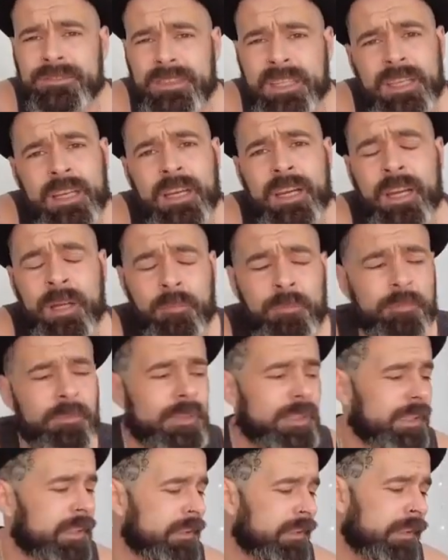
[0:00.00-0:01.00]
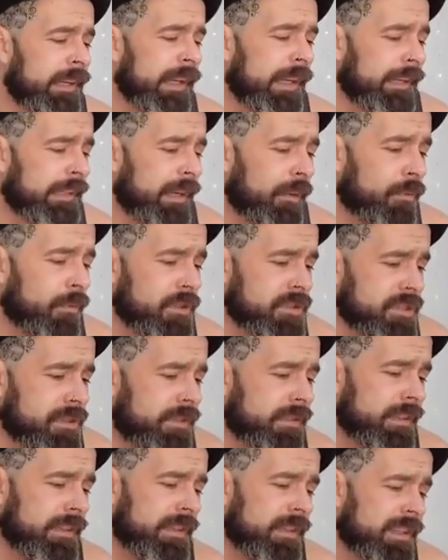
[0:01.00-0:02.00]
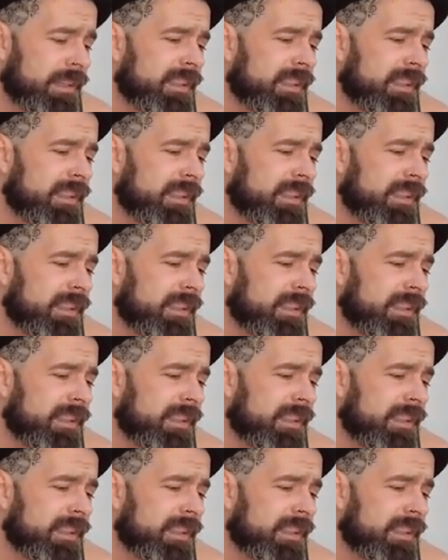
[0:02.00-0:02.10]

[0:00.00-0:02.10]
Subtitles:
and like I wasn't